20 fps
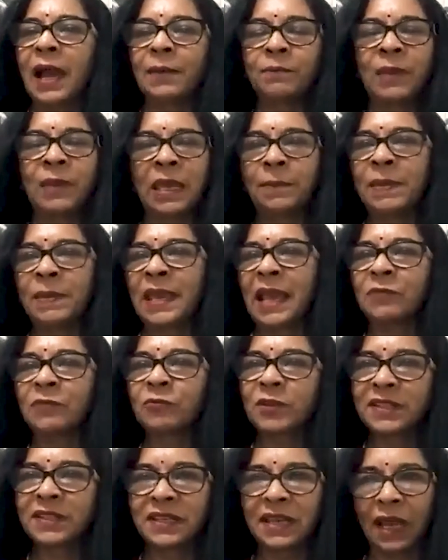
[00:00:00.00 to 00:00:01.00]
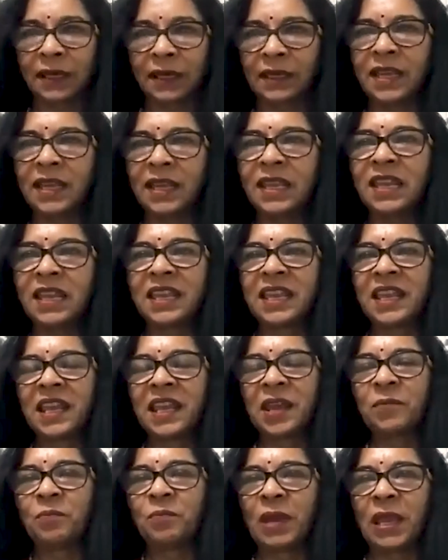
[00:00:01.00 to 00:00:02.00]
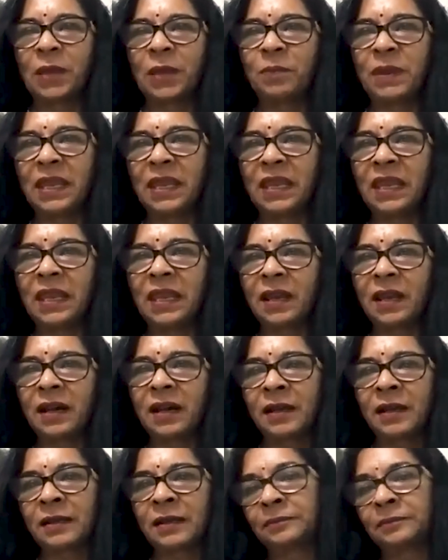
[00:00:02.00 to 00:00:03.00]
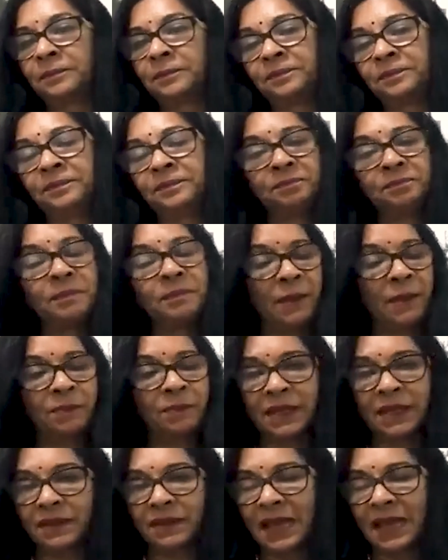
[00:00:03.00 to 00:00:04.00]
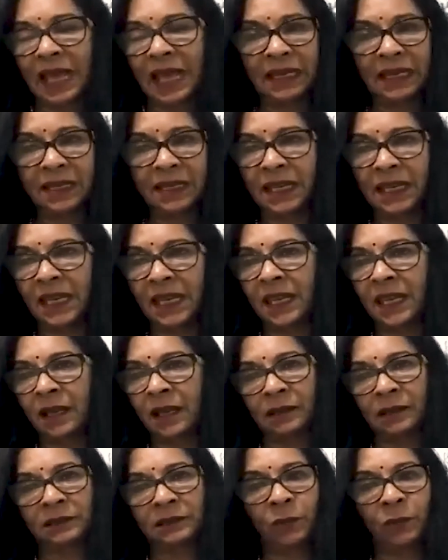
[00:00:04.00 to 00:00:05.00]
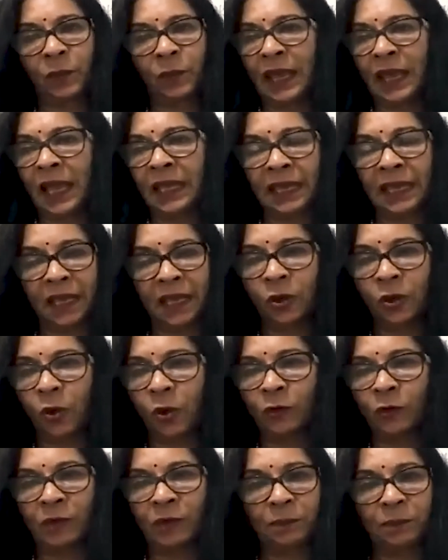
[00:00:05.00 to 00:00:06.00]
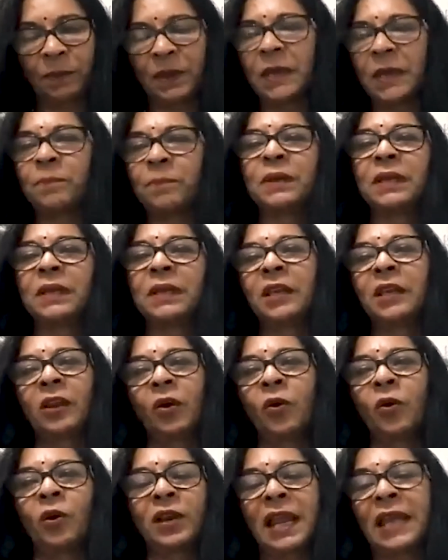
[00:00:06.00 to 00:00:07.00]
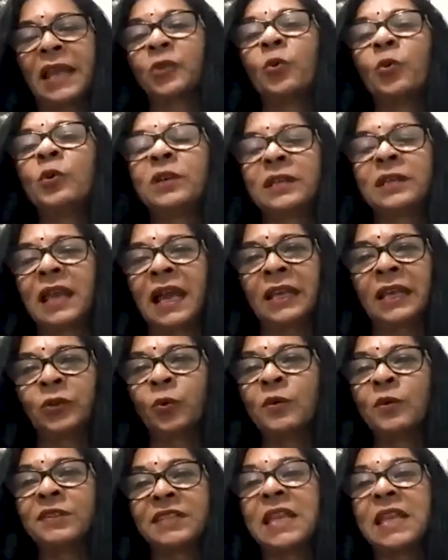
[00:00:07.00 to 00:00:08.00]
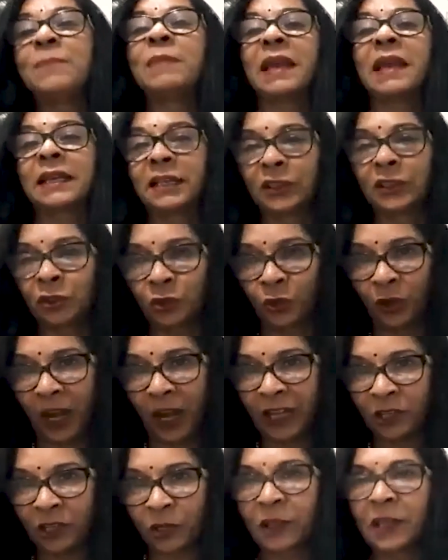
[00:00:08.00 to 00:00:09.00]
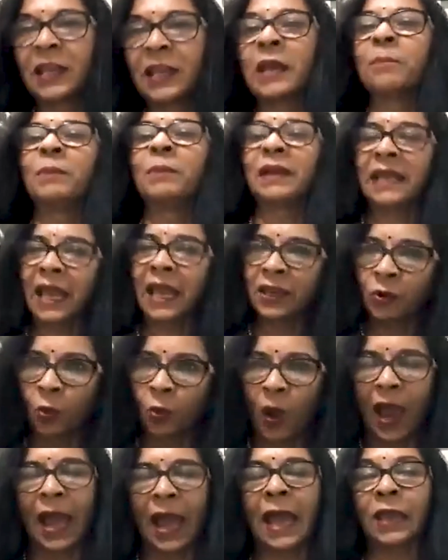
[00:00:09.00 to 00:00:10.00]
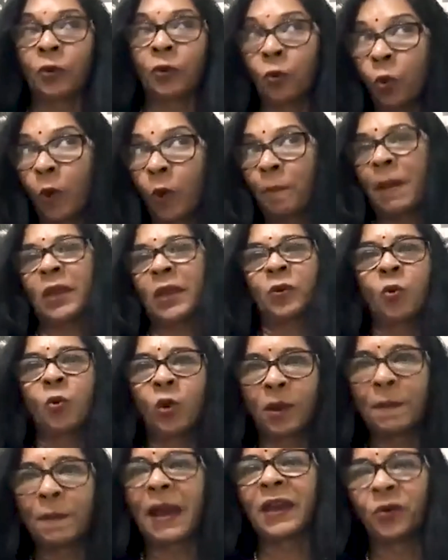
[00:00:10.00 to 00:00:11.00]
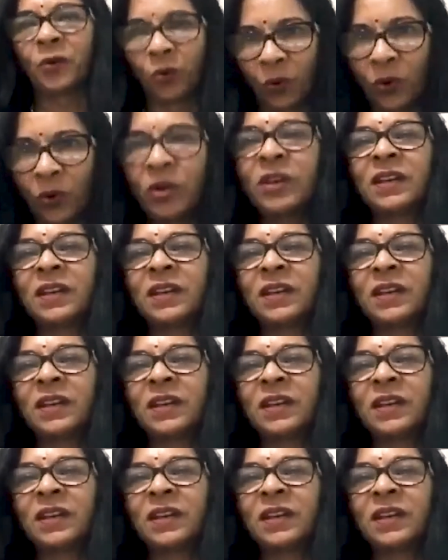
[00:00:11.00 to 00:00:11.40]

Maybe I was lucky. Maybe my personality, the way I get along with people, or I don't seem like a threat. But I hope I hold my own.